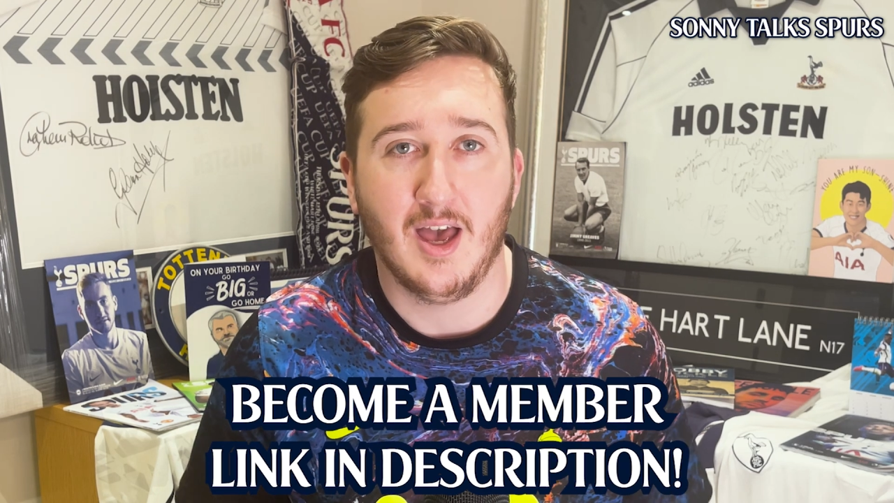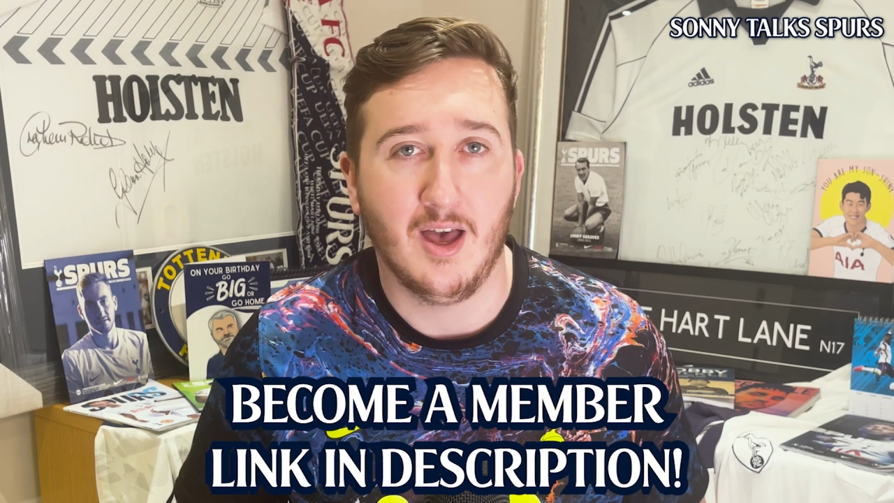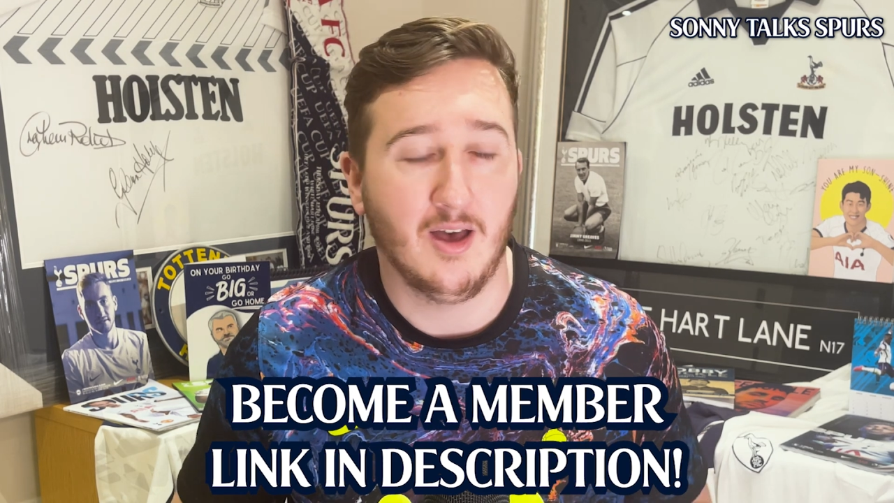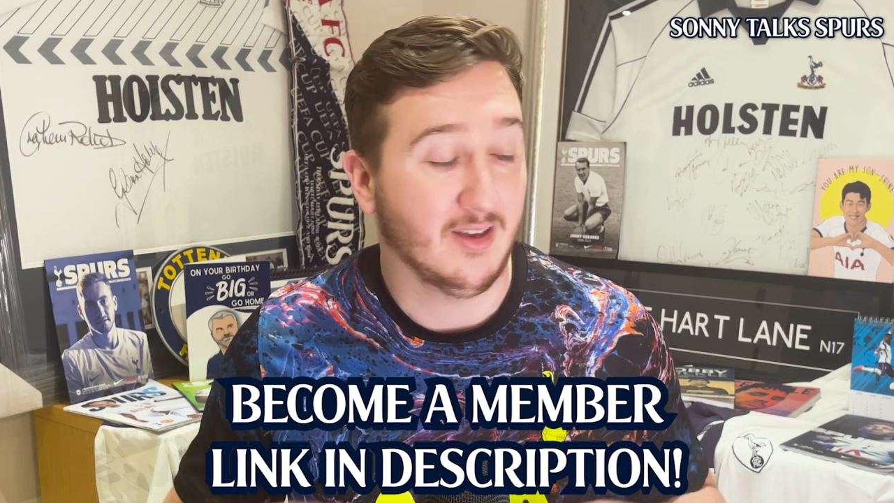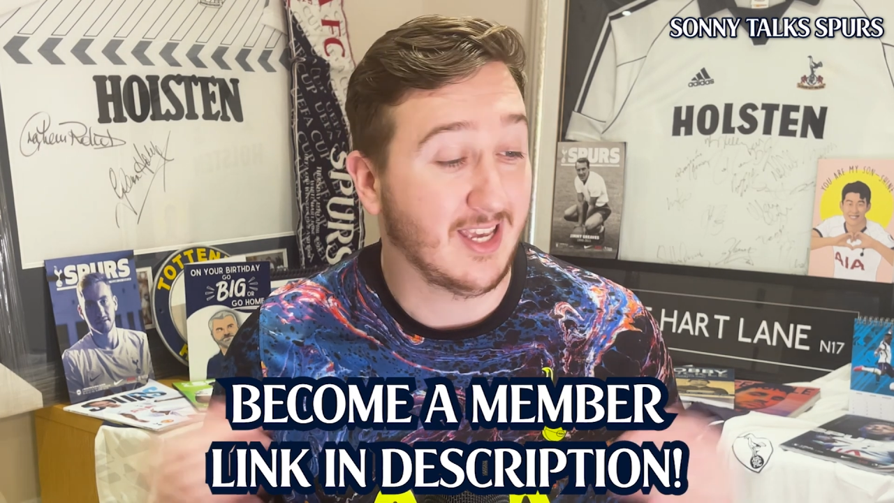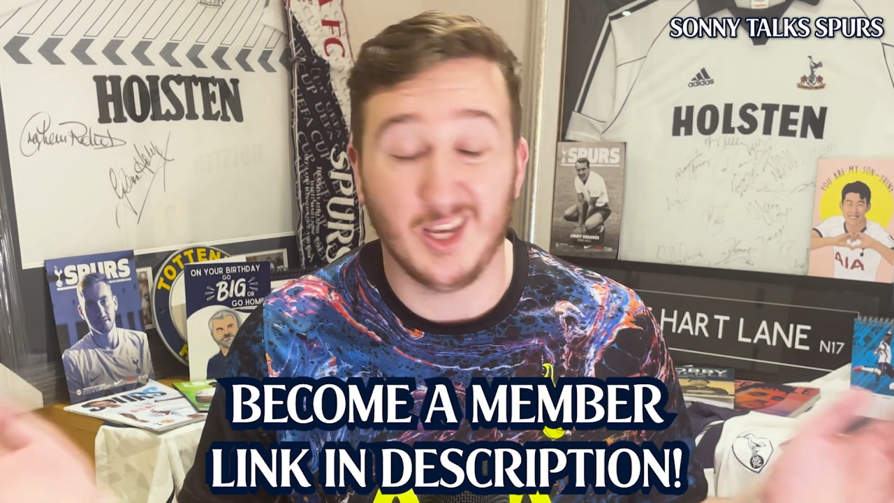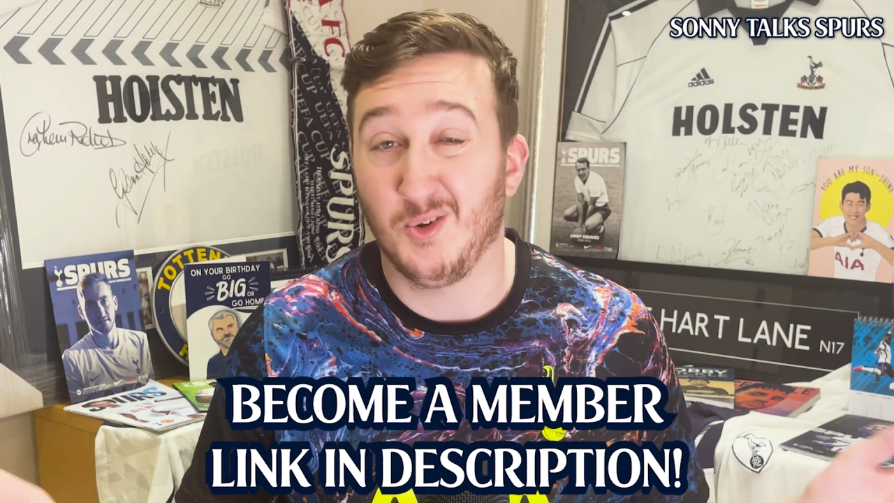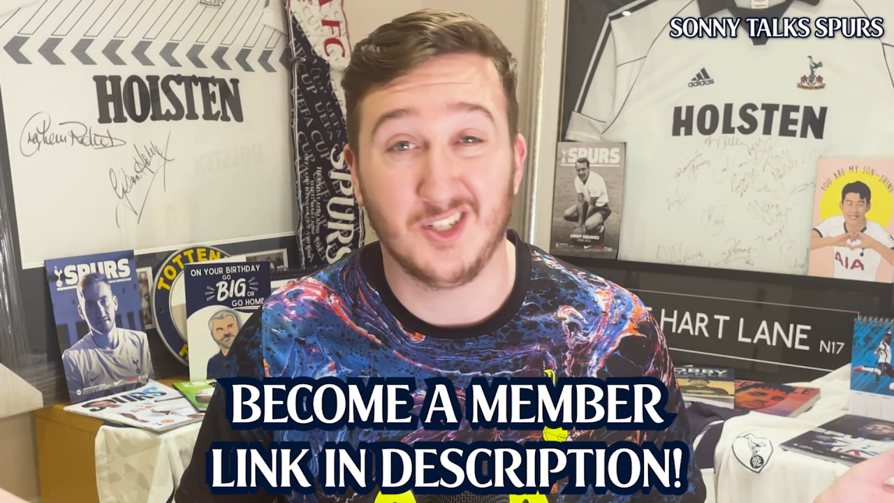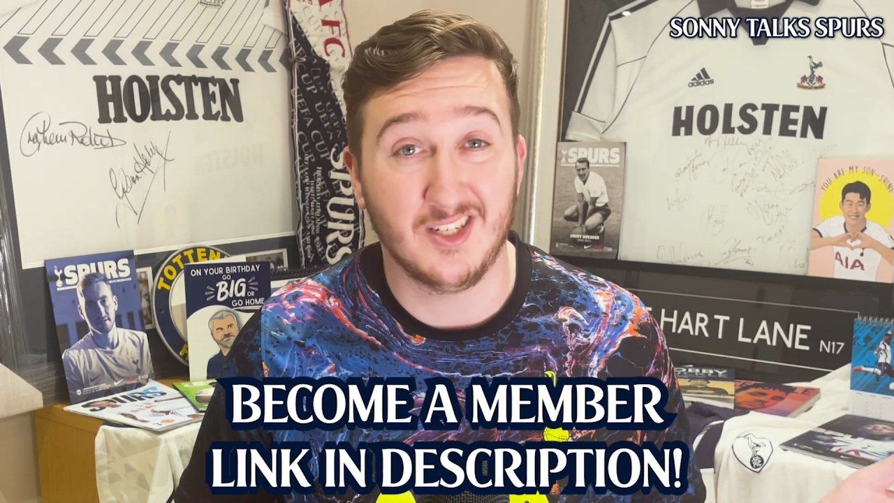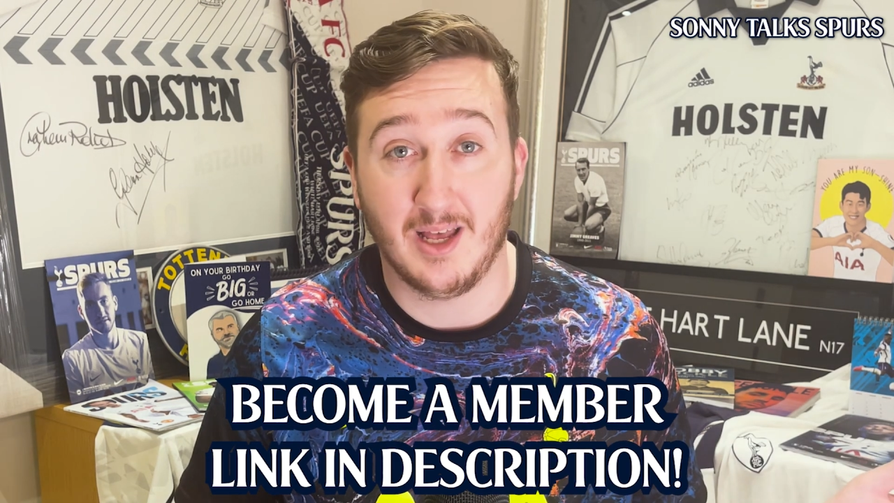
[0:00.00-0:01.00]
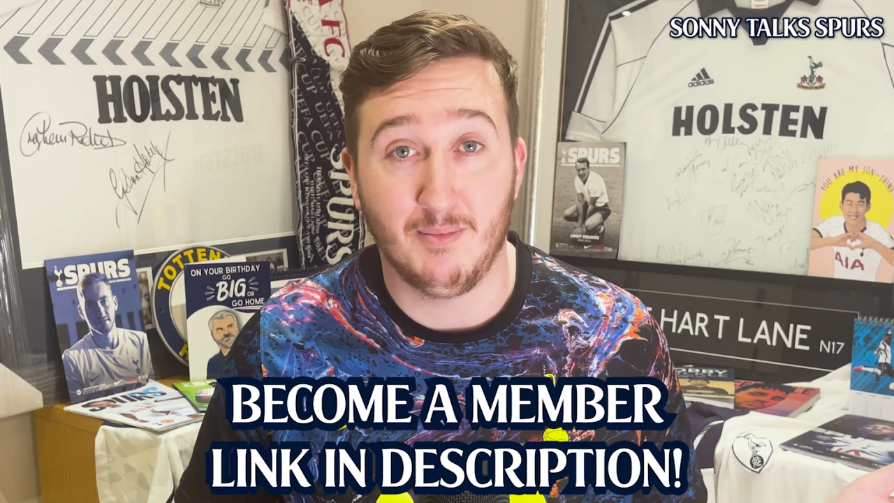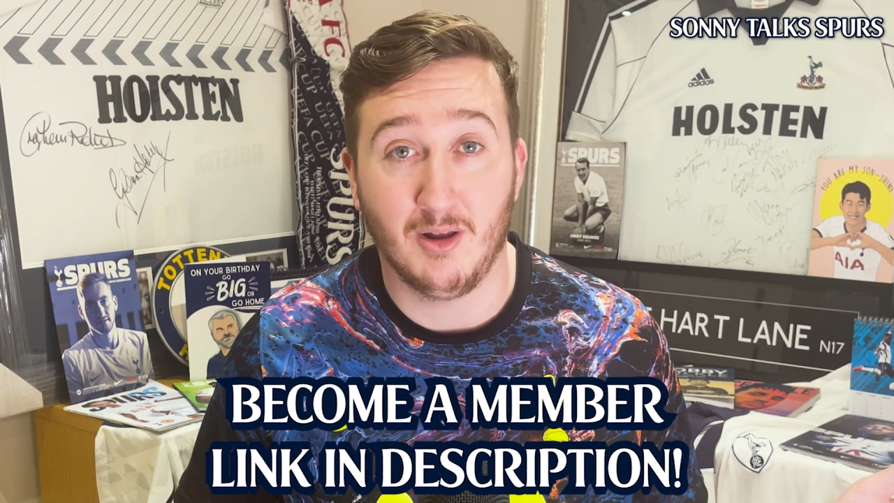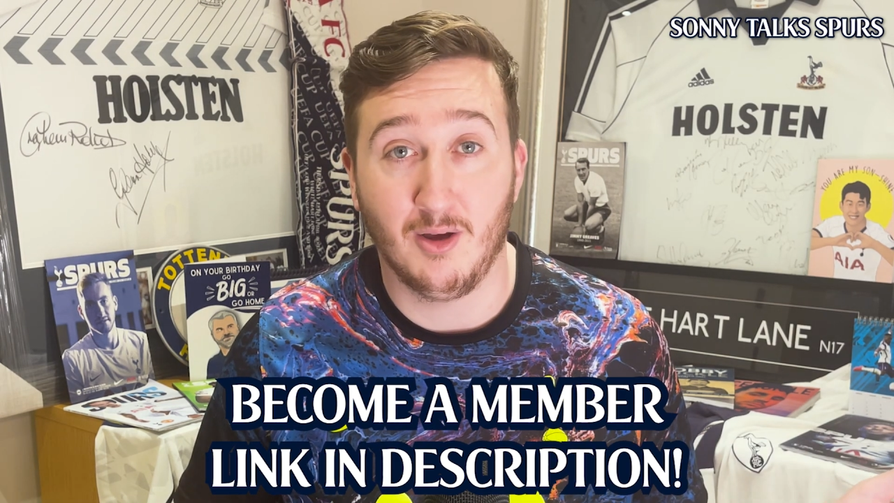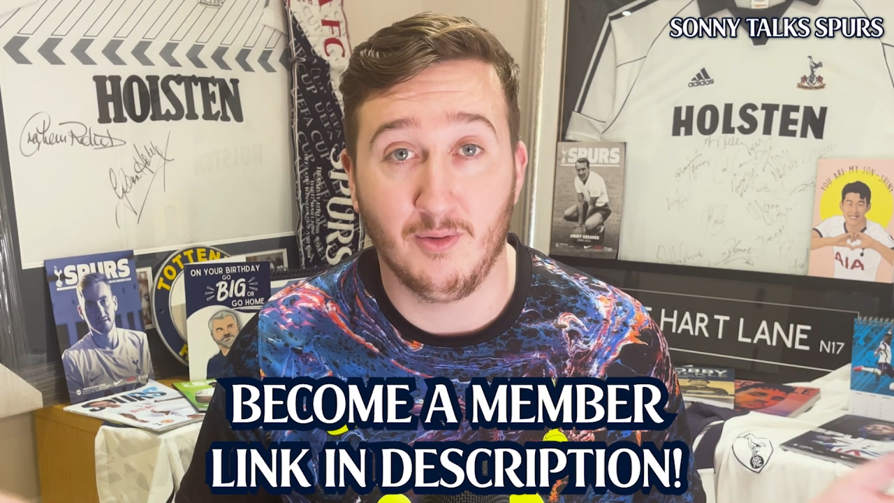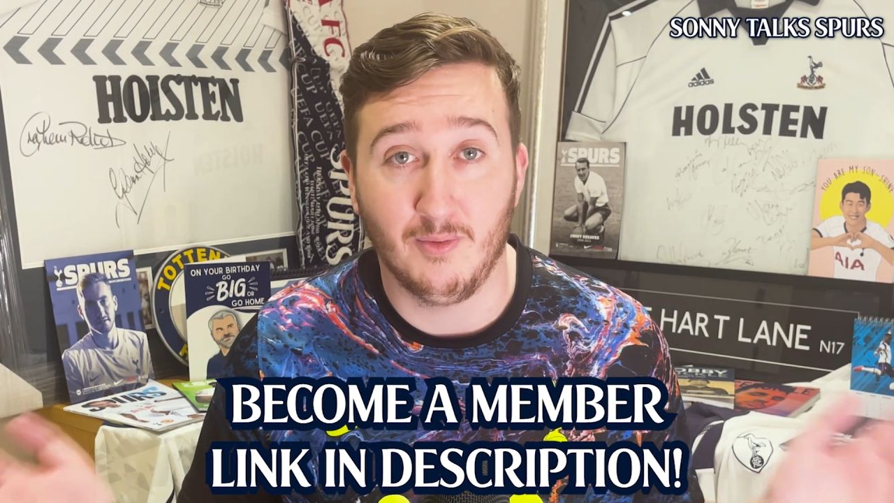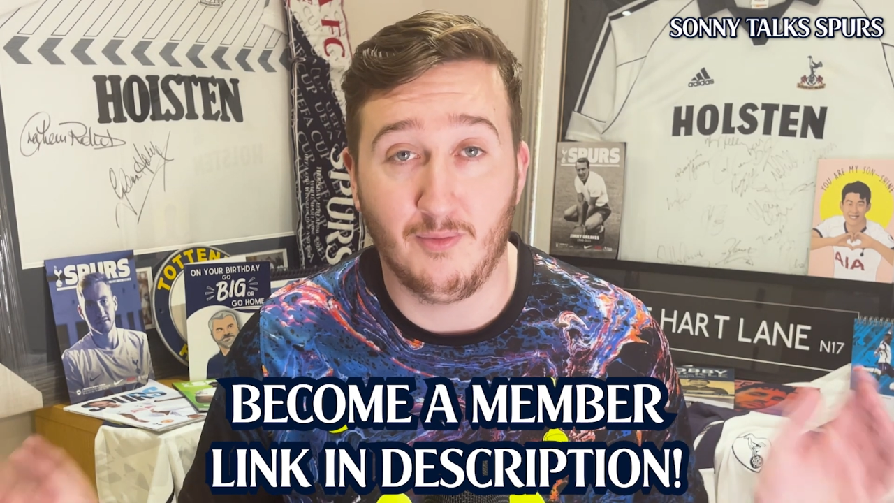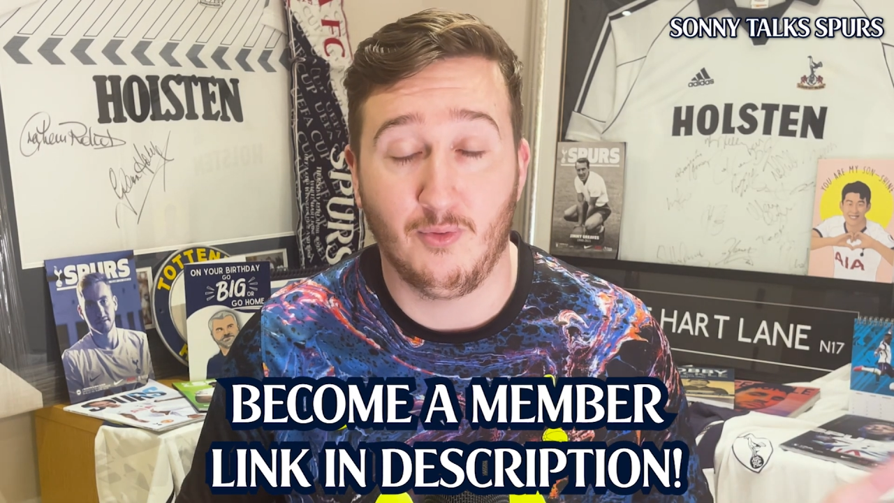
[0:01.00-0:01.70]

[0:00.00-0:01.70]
Get your questions down below